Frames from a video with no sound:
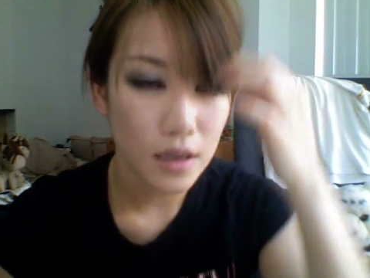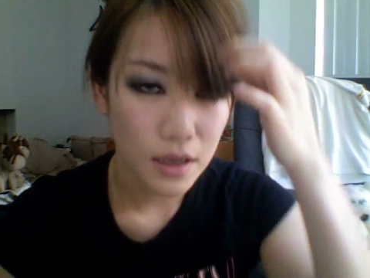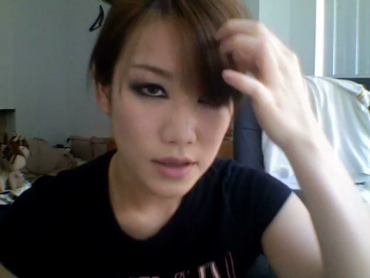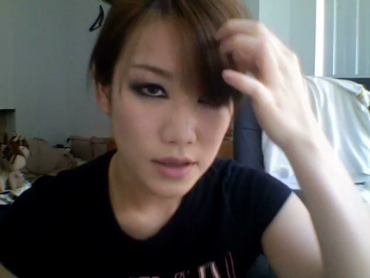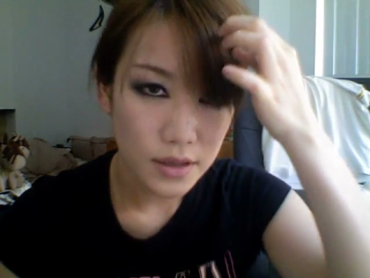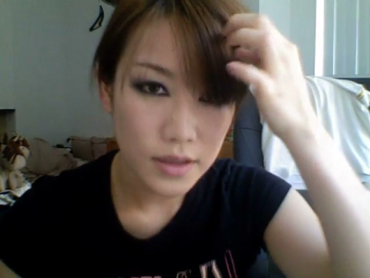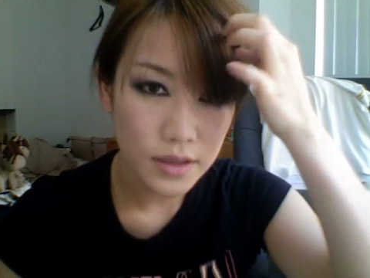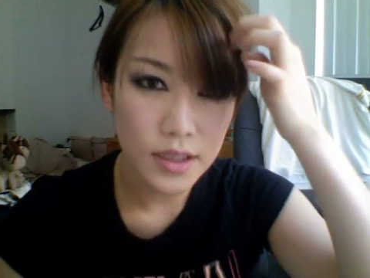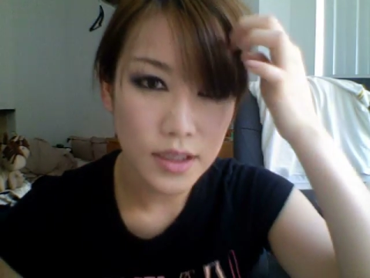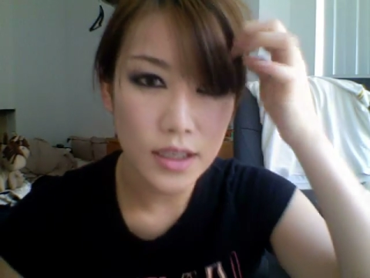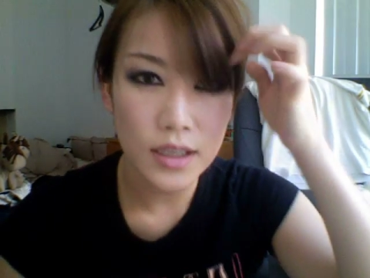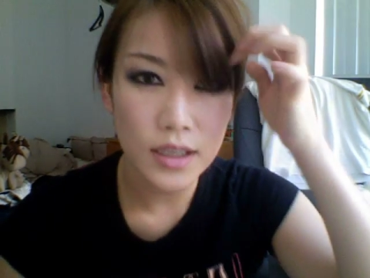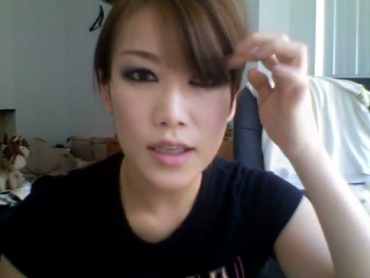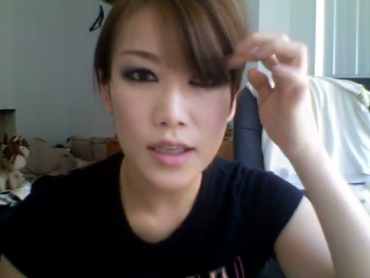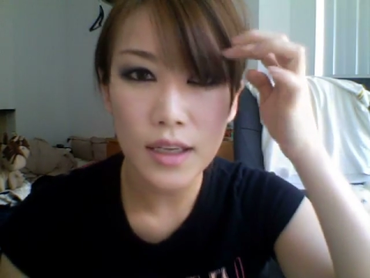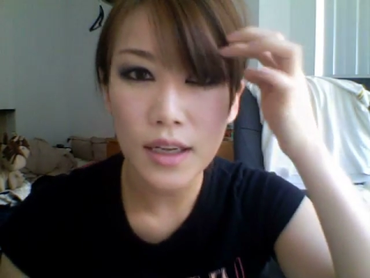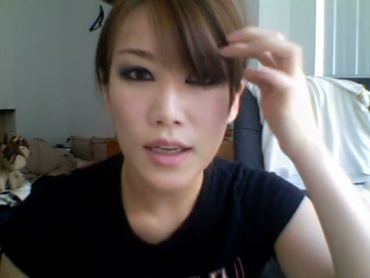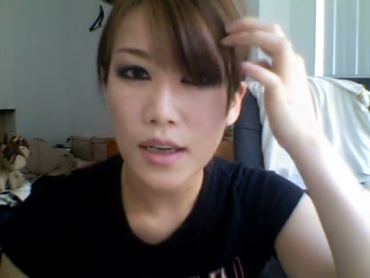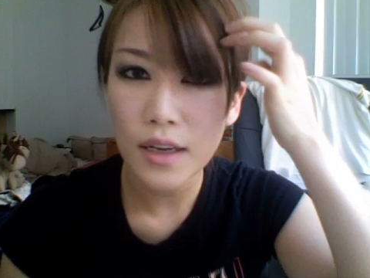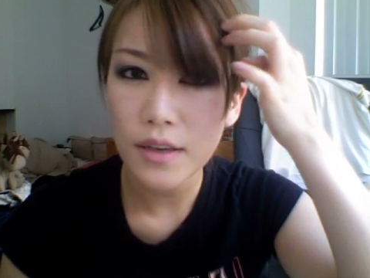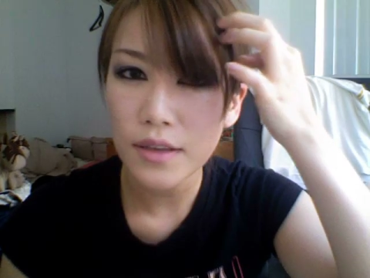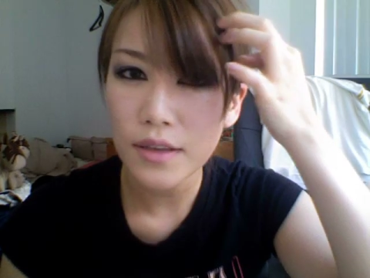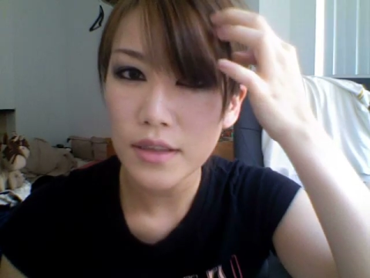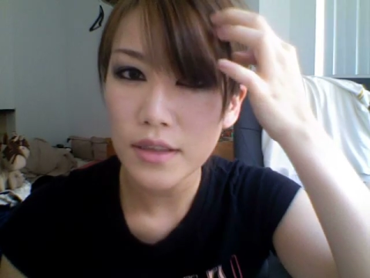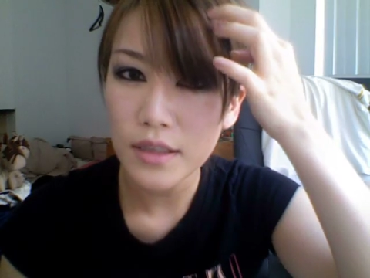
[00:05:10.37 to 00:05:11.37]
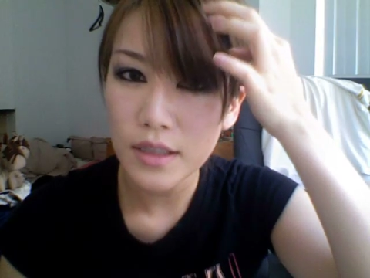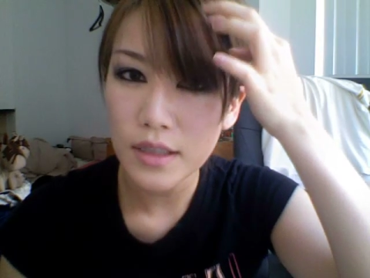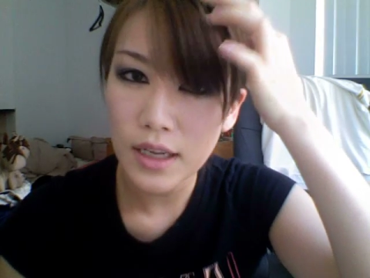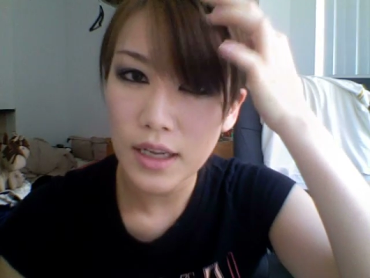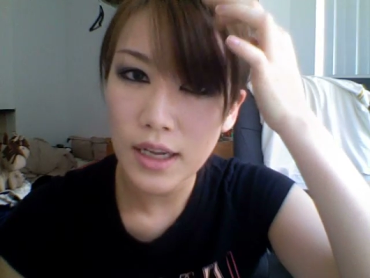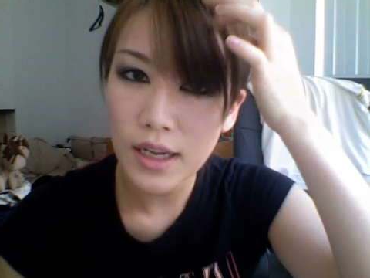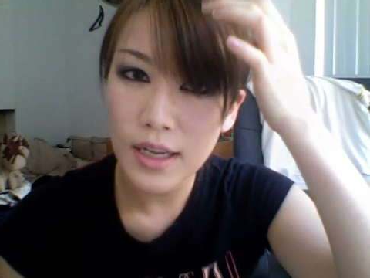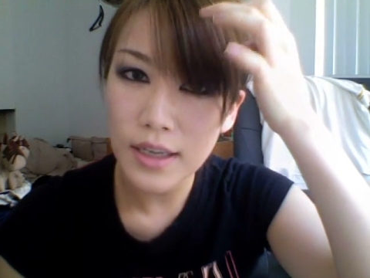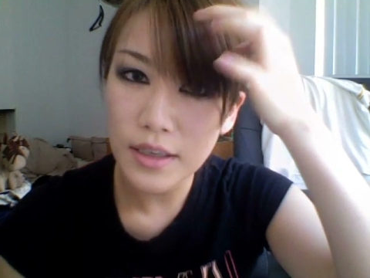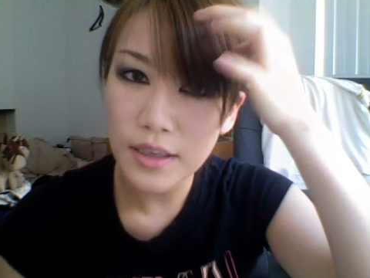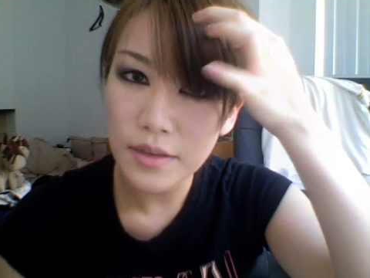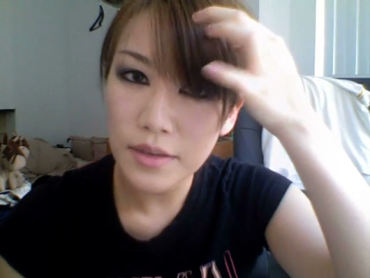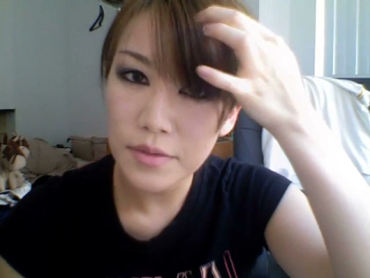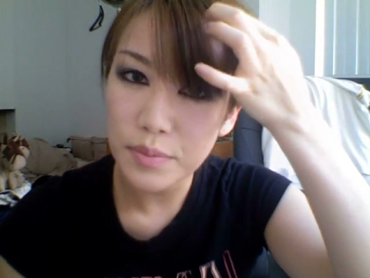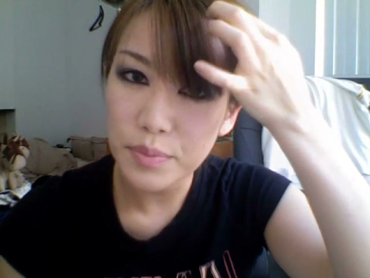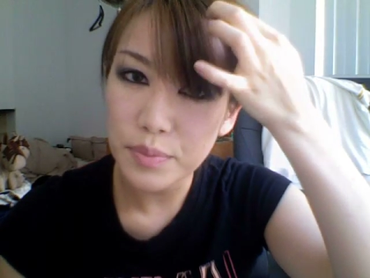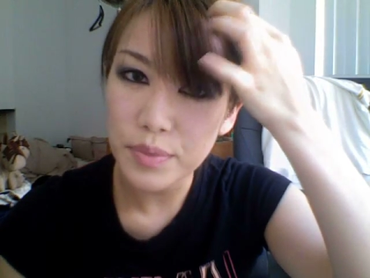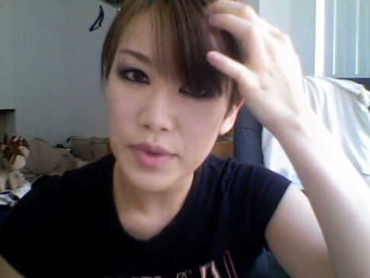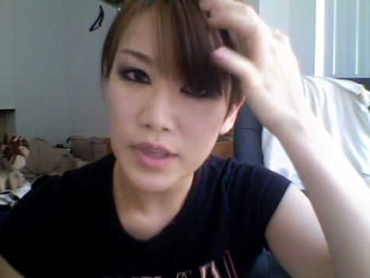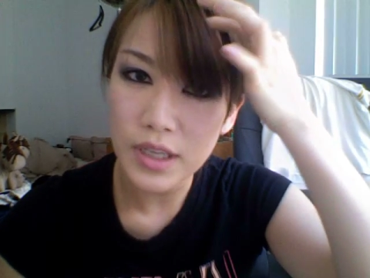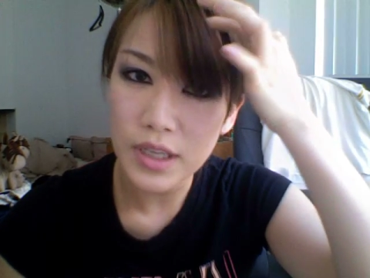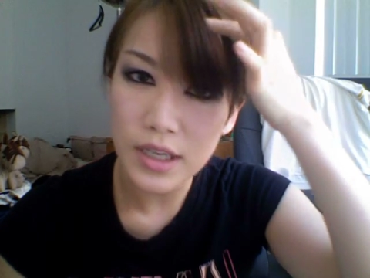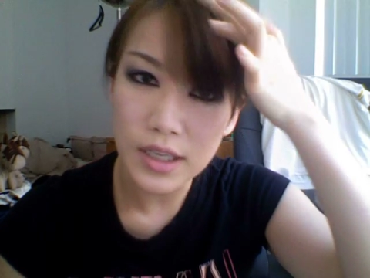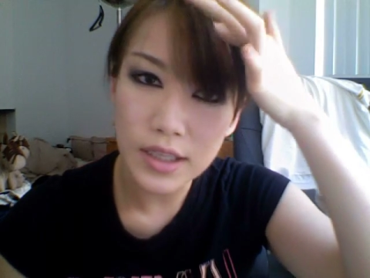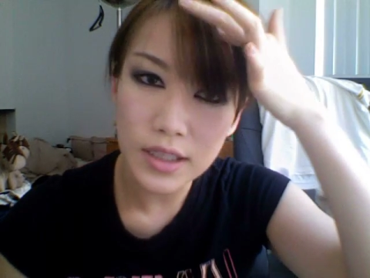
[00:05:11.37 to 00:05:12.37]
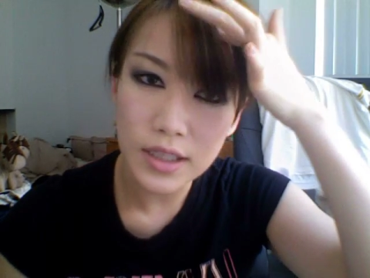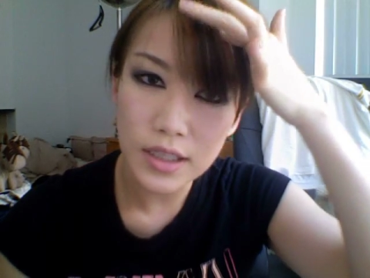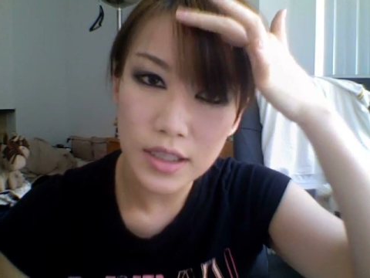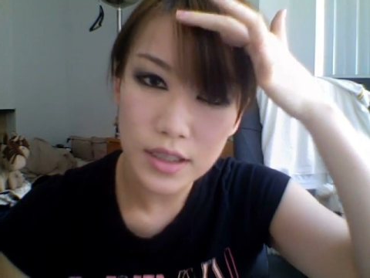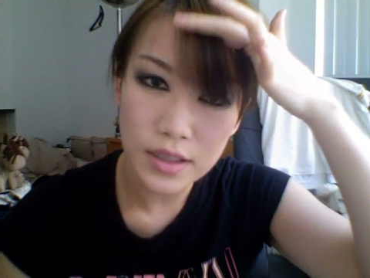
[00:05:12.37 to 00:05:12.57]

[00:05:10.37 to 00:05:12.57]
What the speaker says: see like how it's kind of blunt.